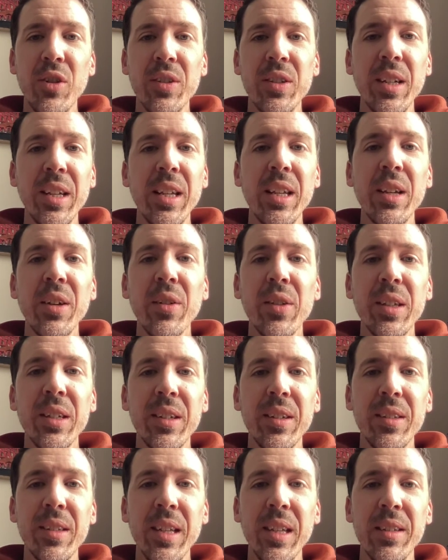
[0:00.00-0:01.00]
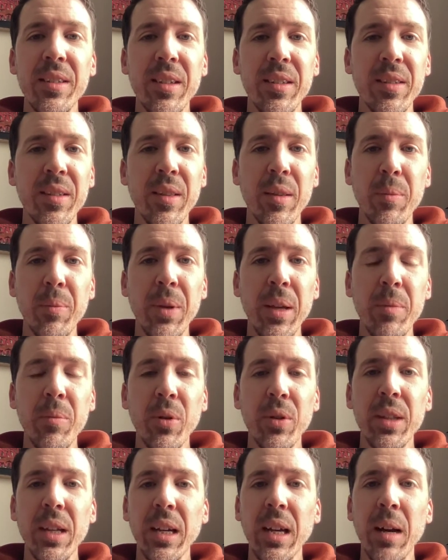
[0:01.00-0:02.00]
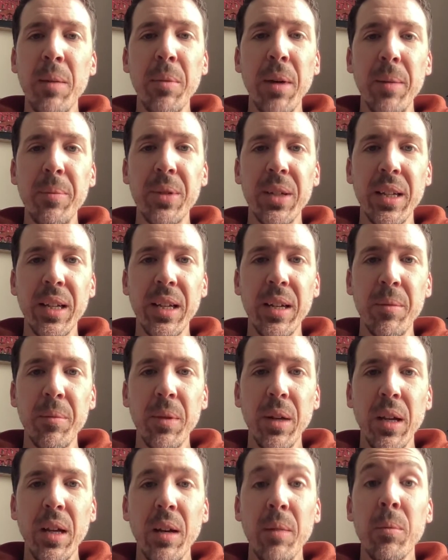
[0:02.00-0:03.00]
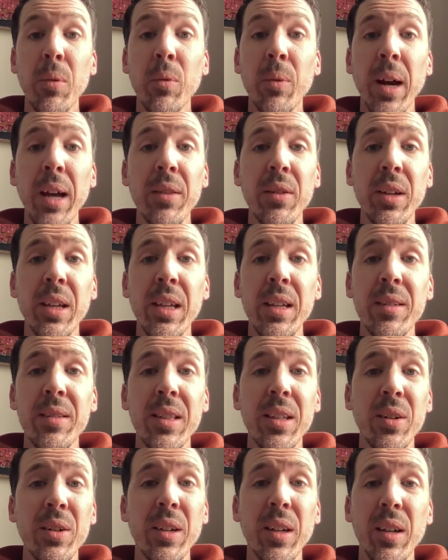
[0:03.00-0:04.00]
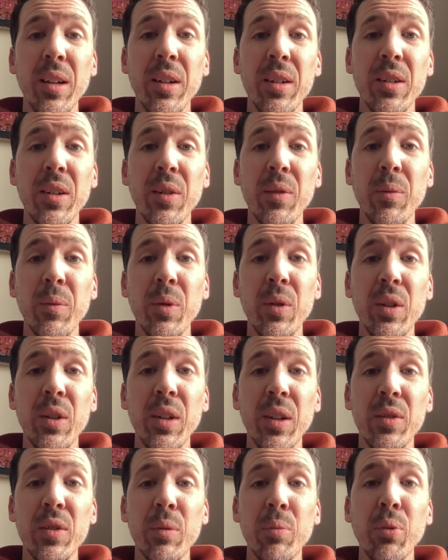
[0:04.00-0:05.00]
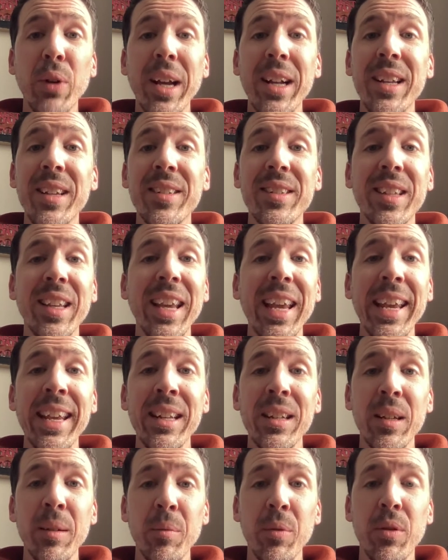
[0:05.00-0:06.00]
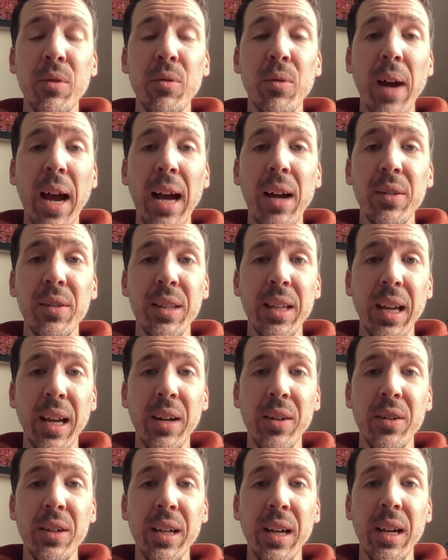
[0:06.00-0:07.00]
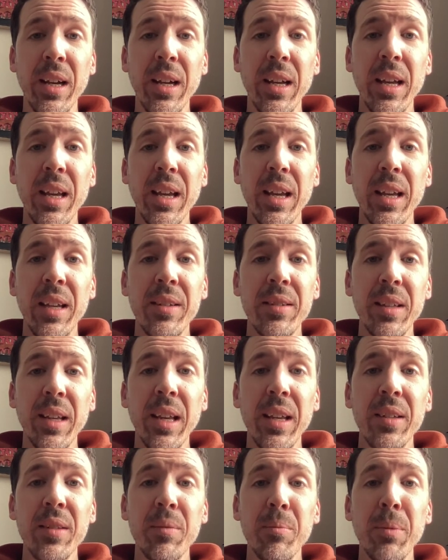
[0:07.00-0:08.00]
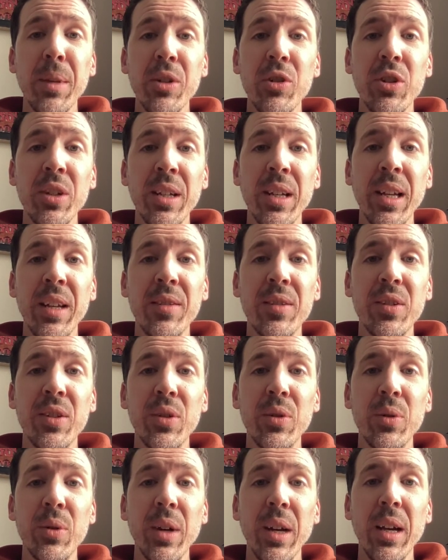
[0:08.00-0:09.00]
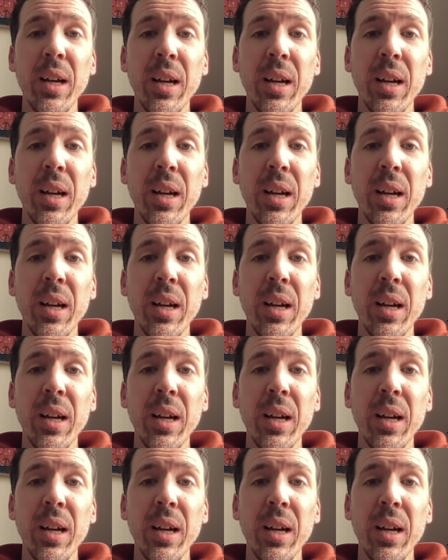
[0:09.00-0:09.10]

heal the diseases of the people that come up to him, but rather he's there to spread his kingdom throughout the area. His mission is to